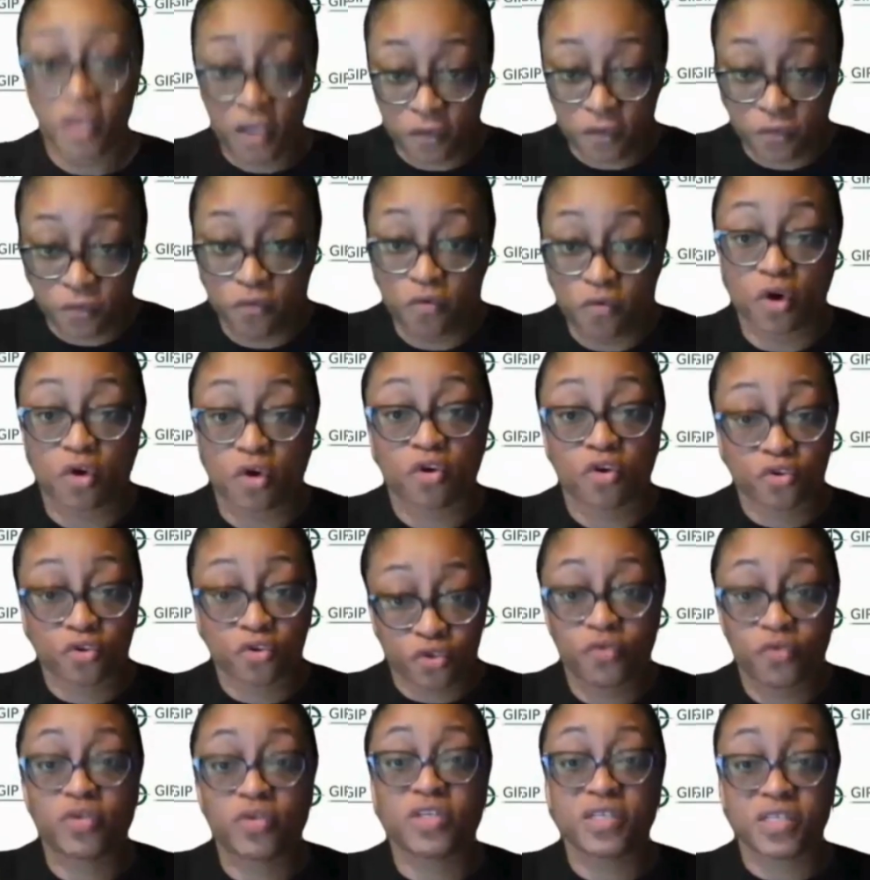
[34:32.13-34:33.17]
if you're gonna
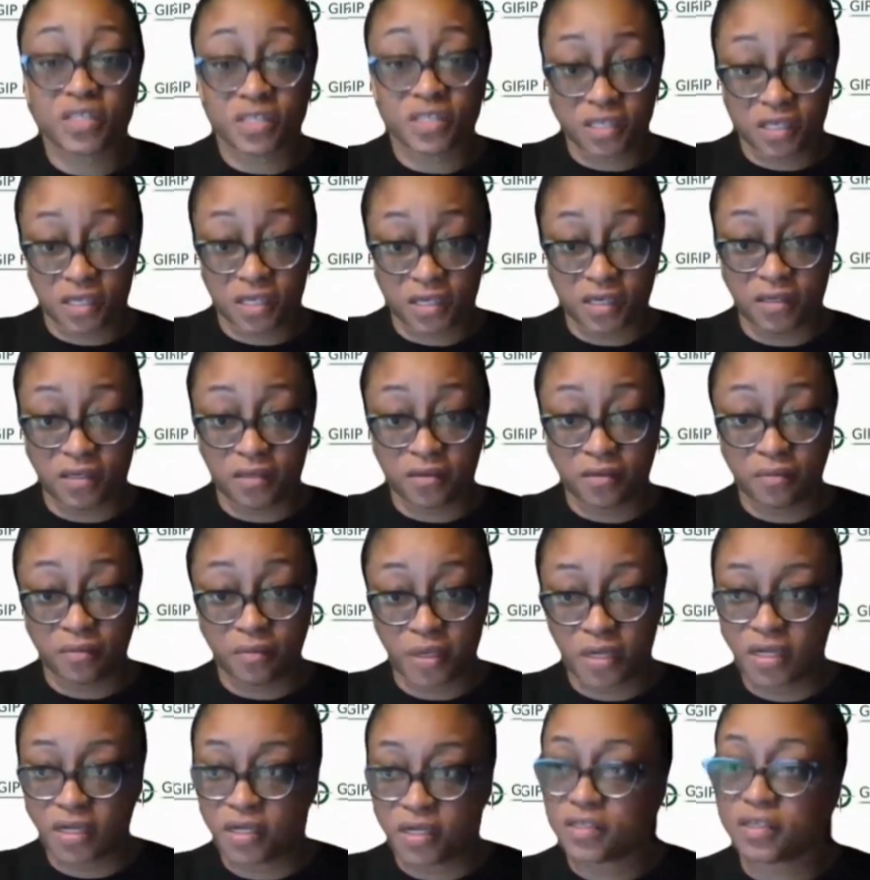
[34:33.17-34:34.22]
do this thing,
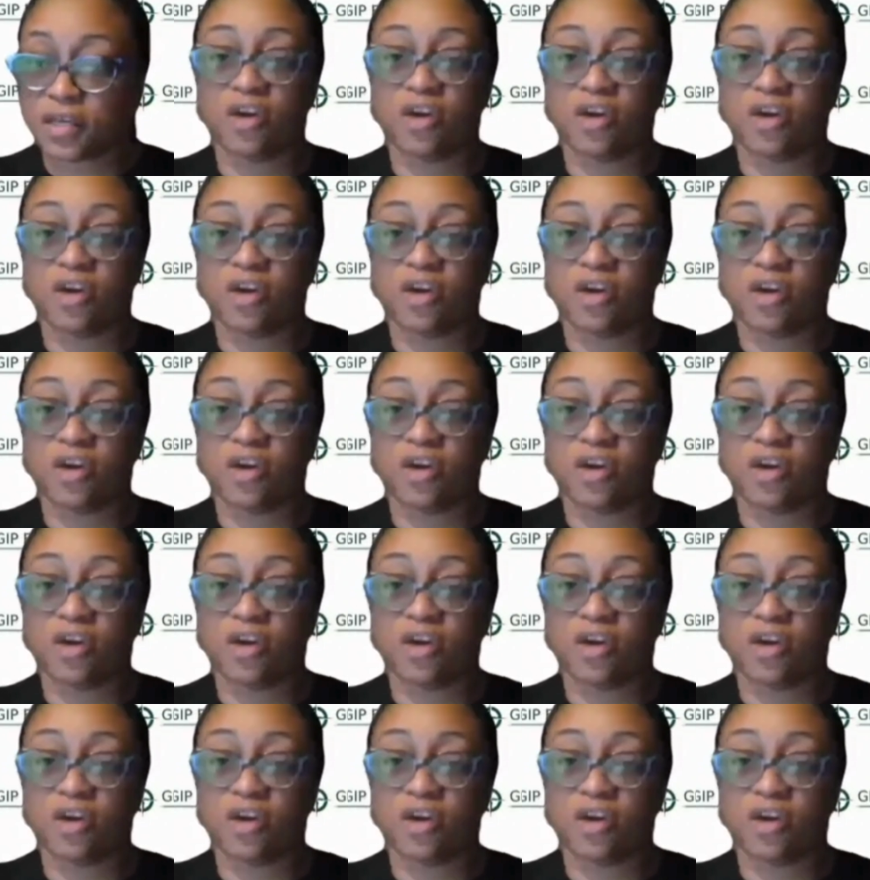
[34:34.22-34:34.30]
because